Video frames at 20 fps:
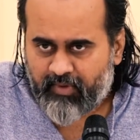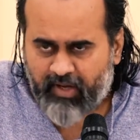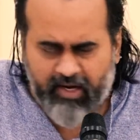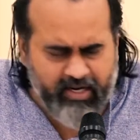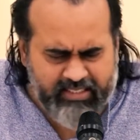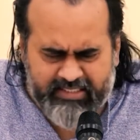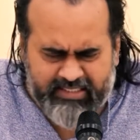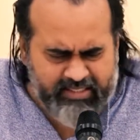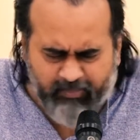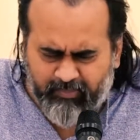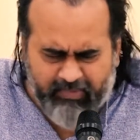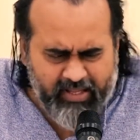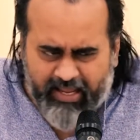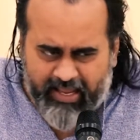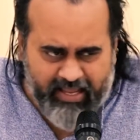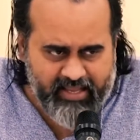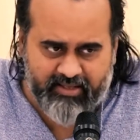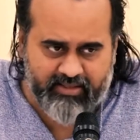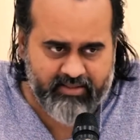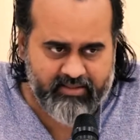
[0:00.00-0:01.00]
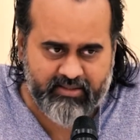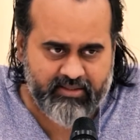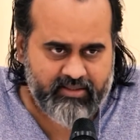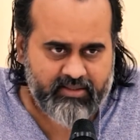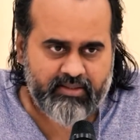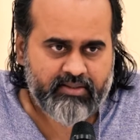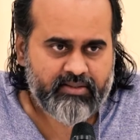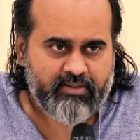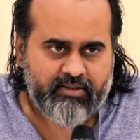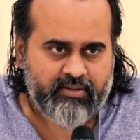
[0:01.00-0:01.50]
It is something
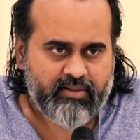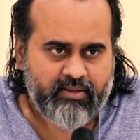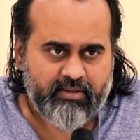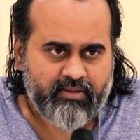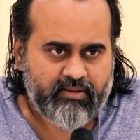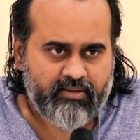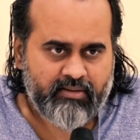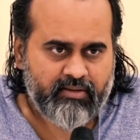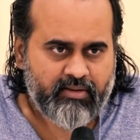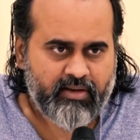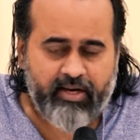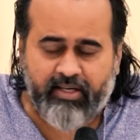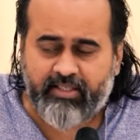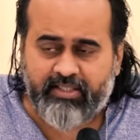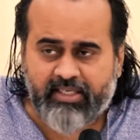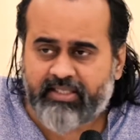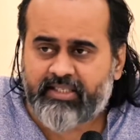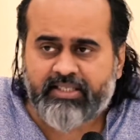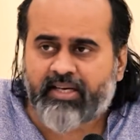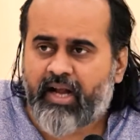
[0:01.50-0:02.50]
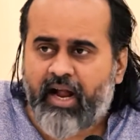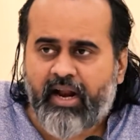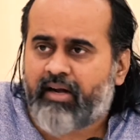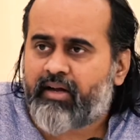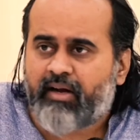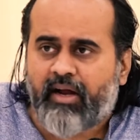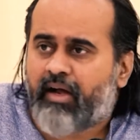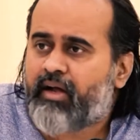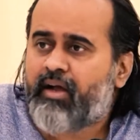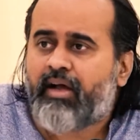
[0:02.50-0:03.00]
else. It just
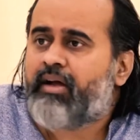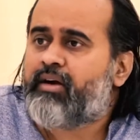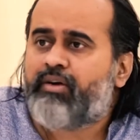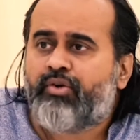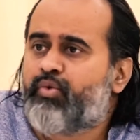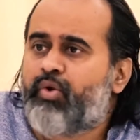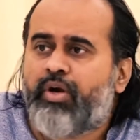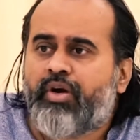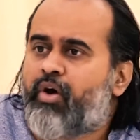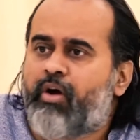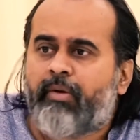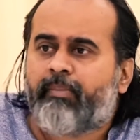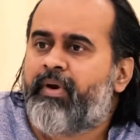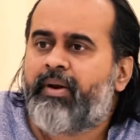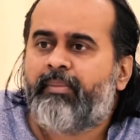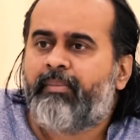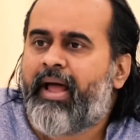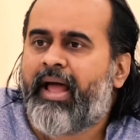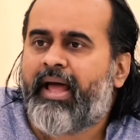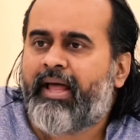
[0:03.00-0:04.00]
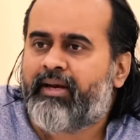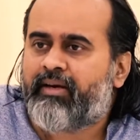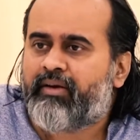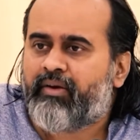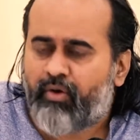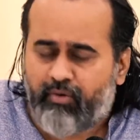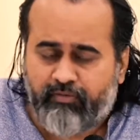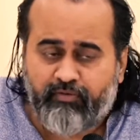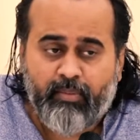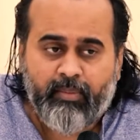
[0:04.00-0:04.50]
can't occur to a normal man
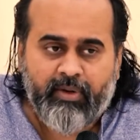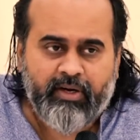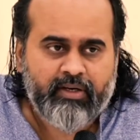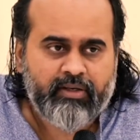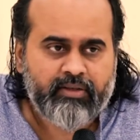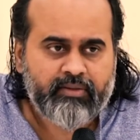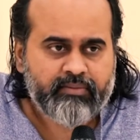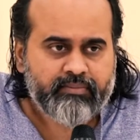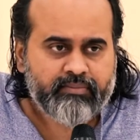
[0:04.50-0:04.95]
or woman.